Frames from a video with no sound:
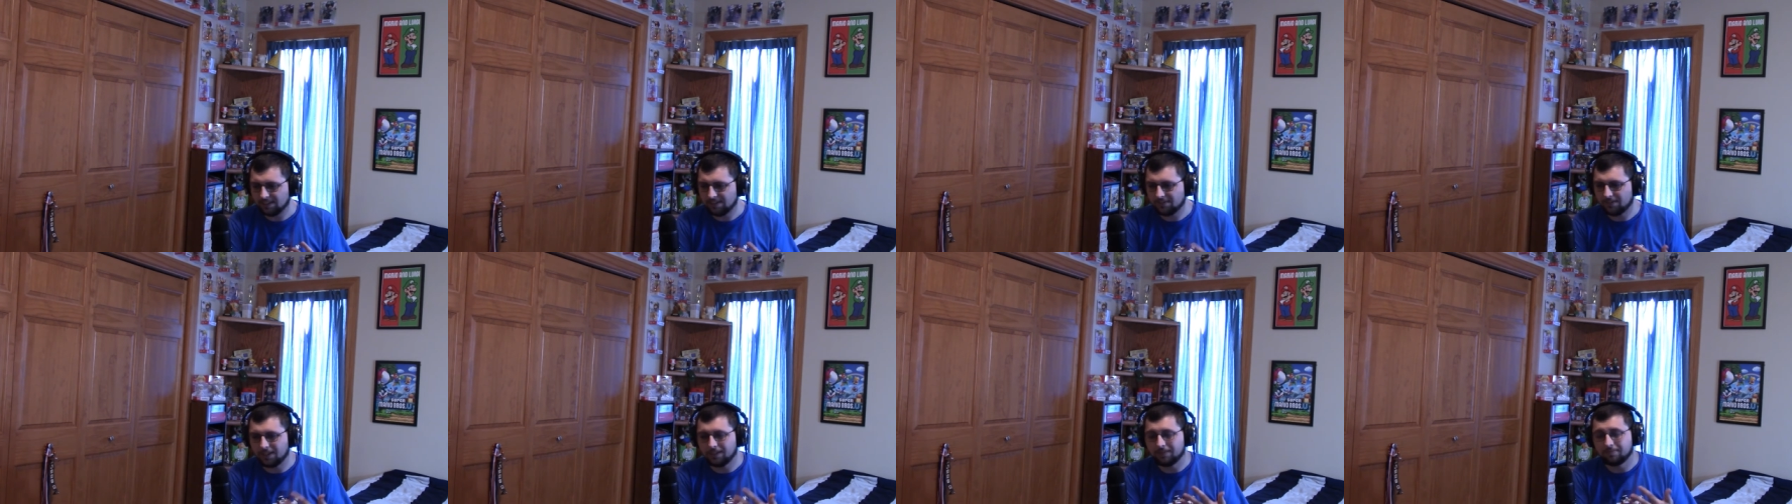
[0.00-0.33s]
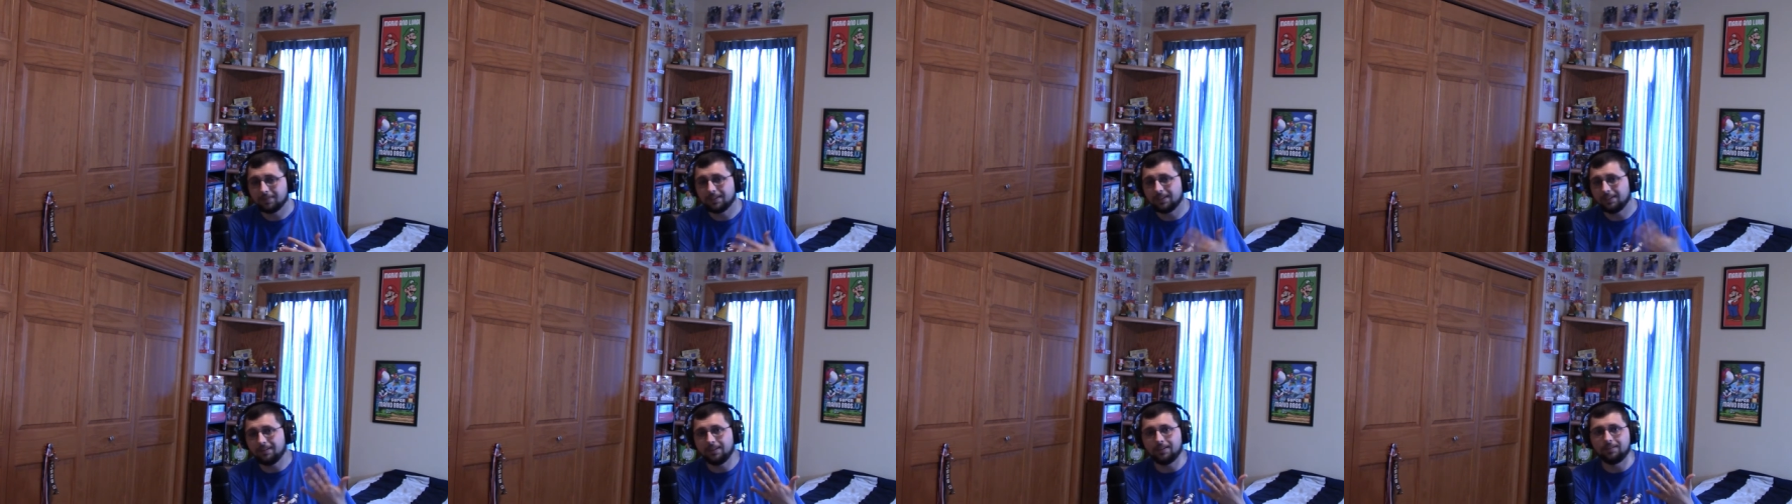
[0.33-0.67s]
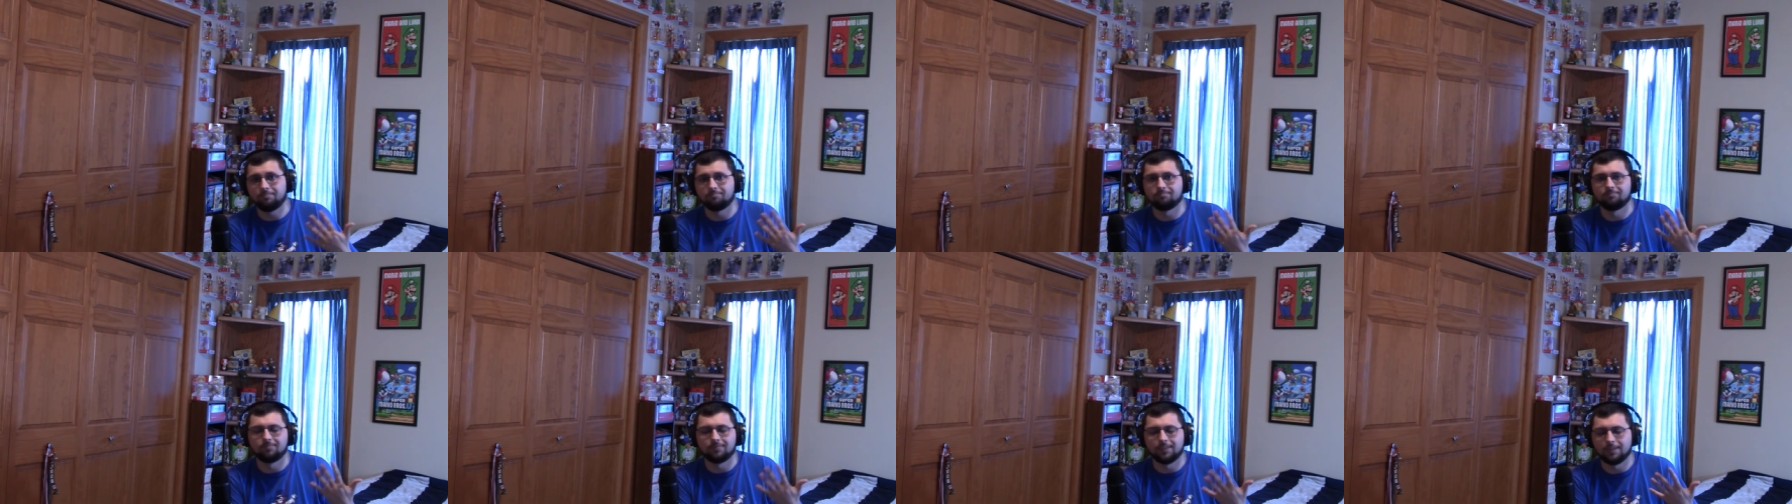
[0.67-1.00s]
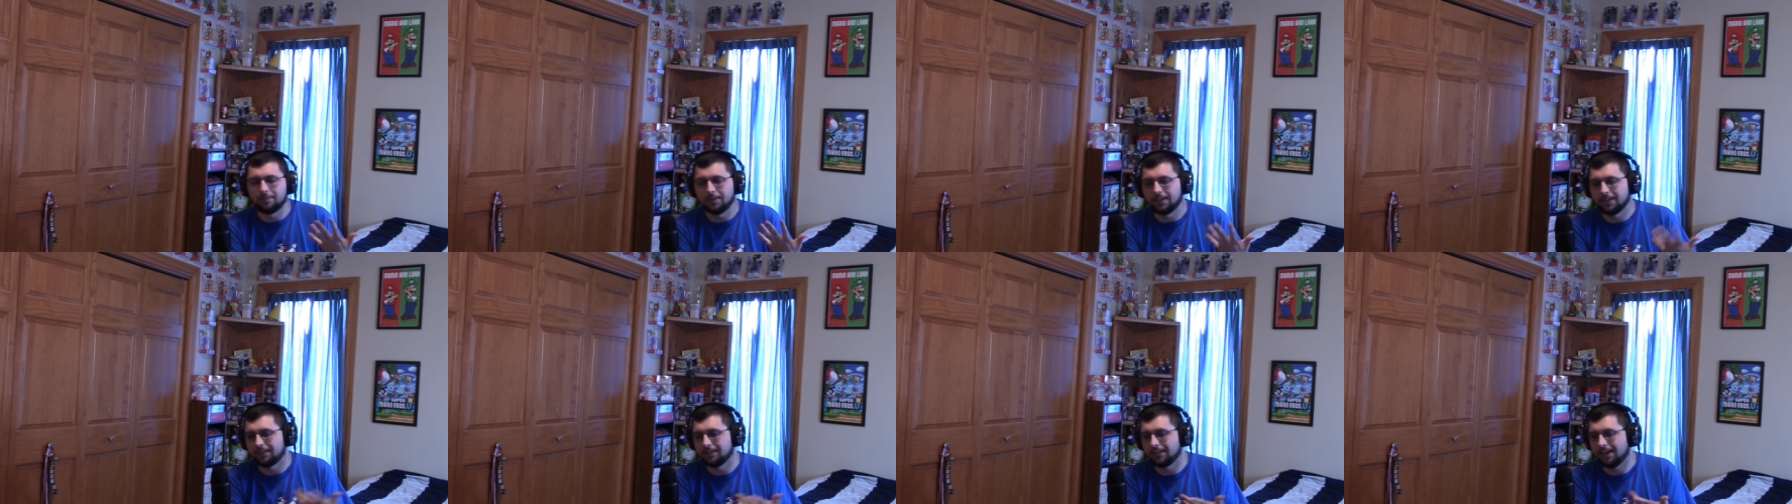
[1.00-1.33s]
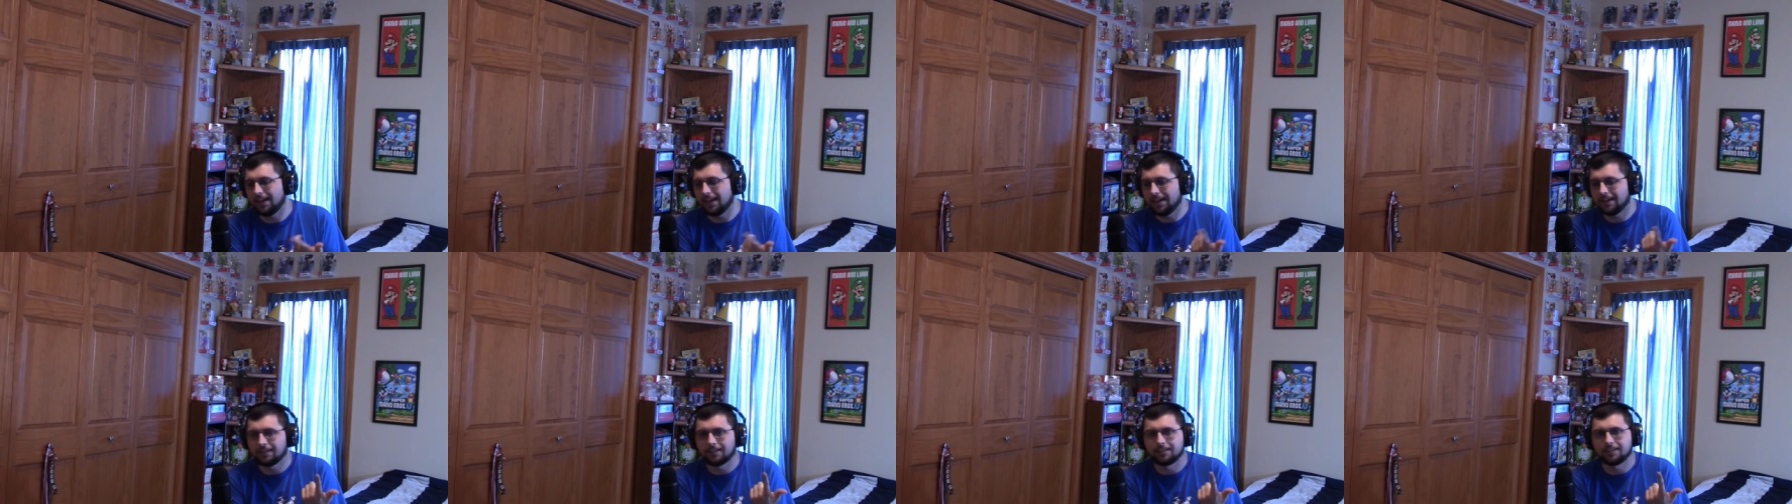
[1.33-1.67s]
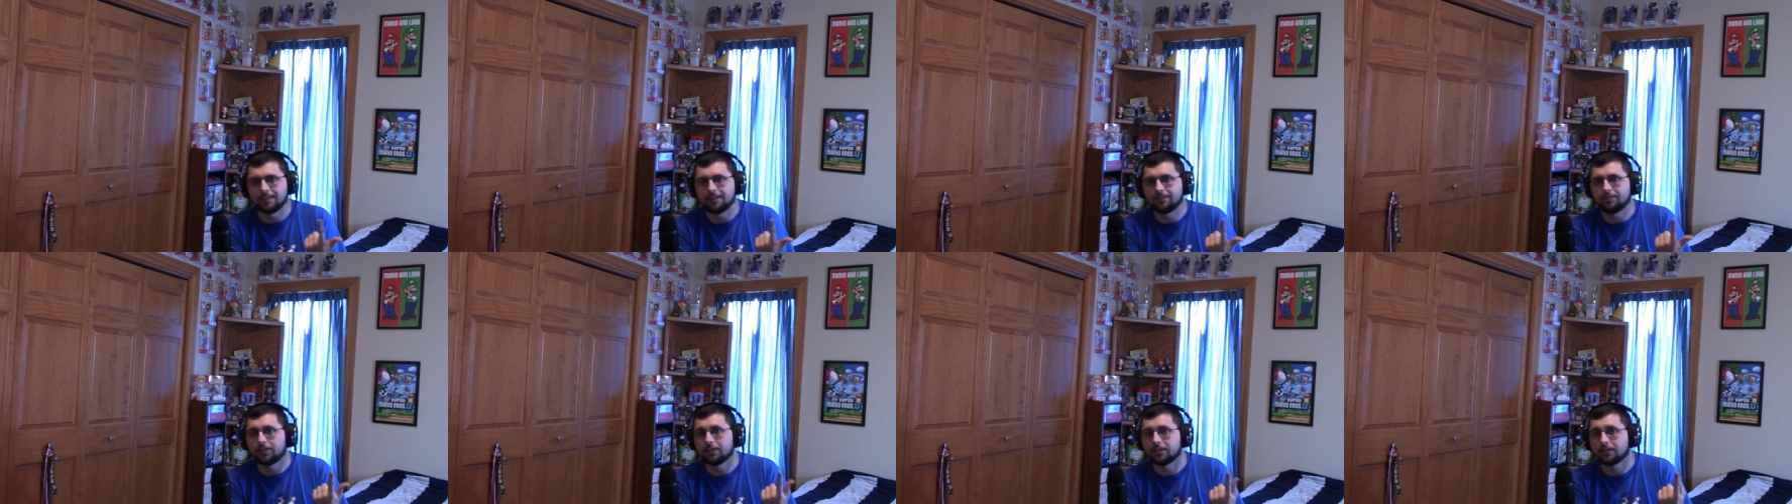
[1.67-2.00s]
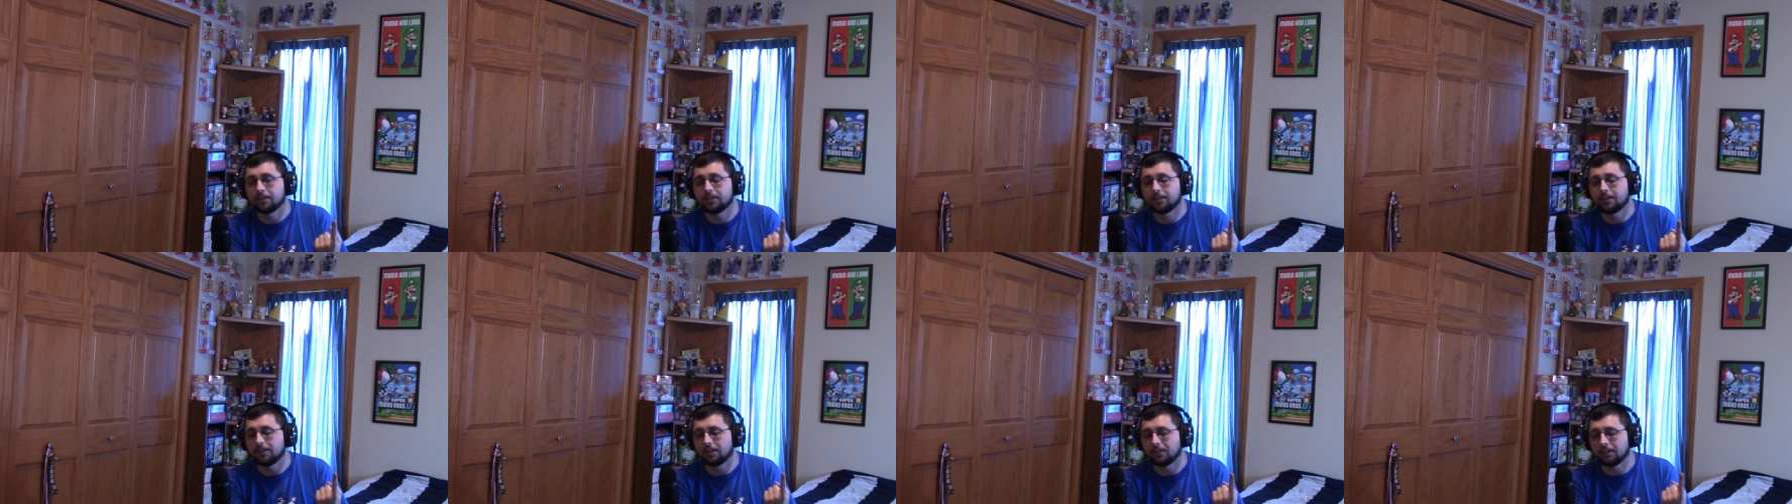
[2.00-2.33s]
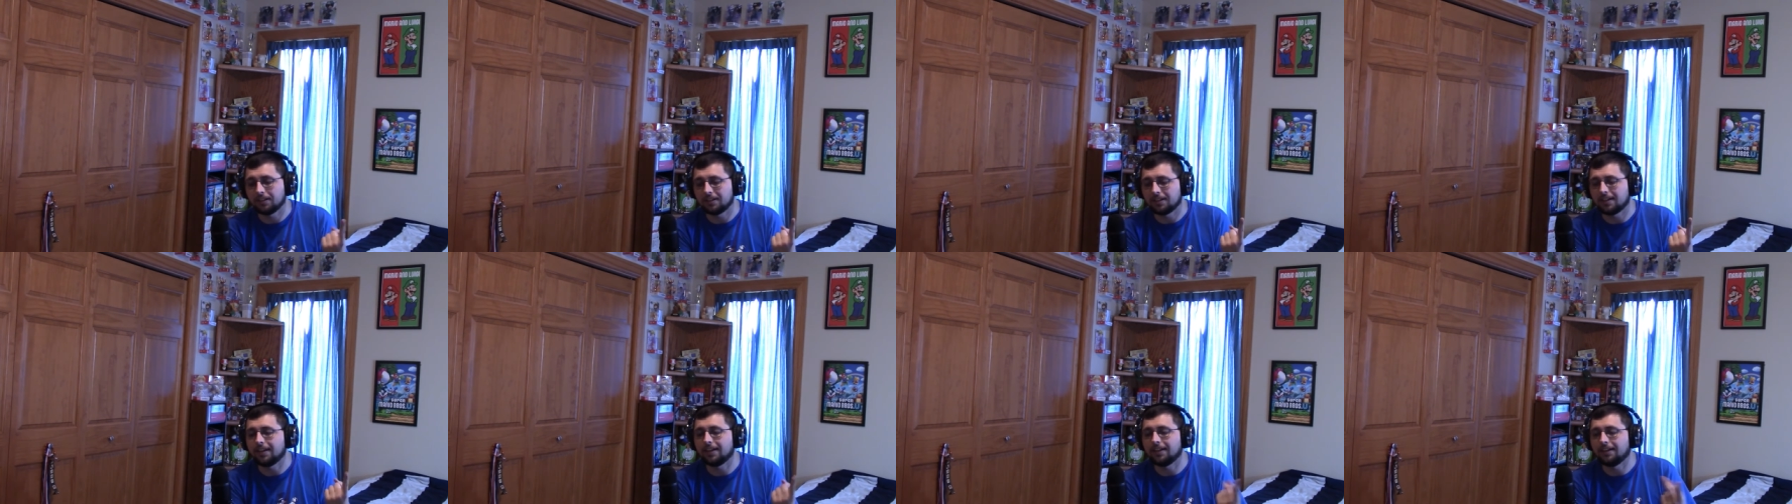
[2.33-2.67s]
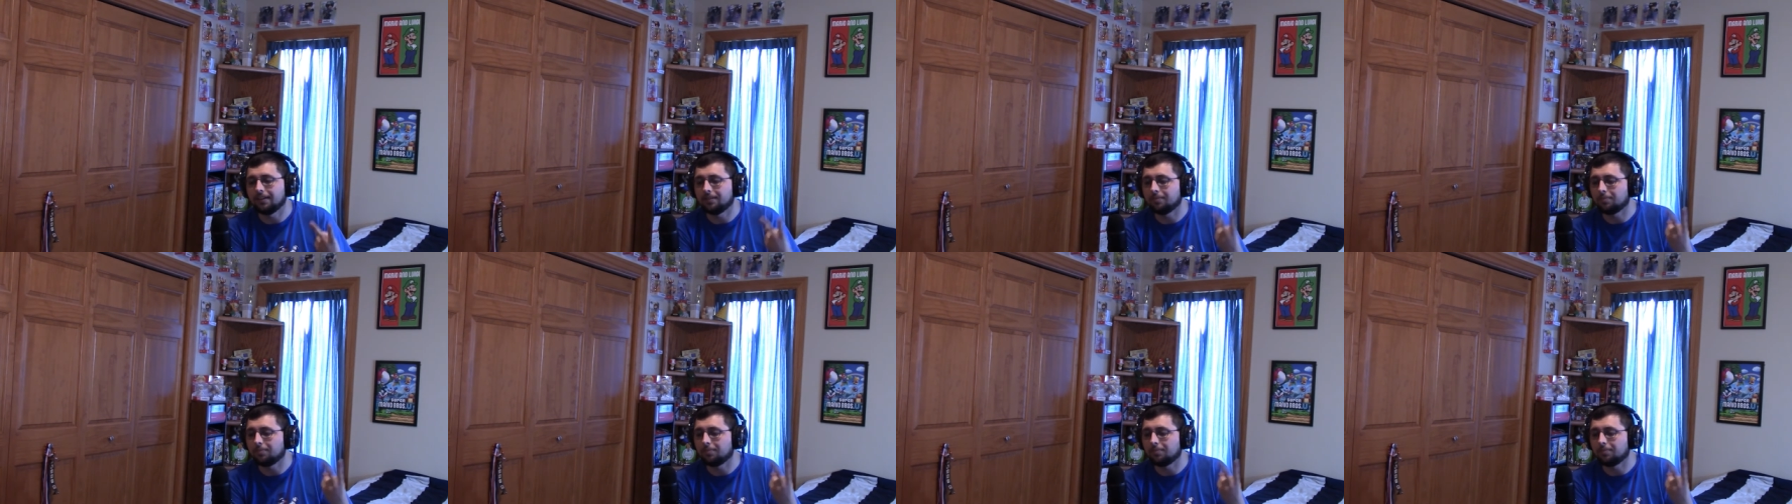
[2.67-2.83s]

well, I mean, A, it doesn't have Donkey Kong in the title,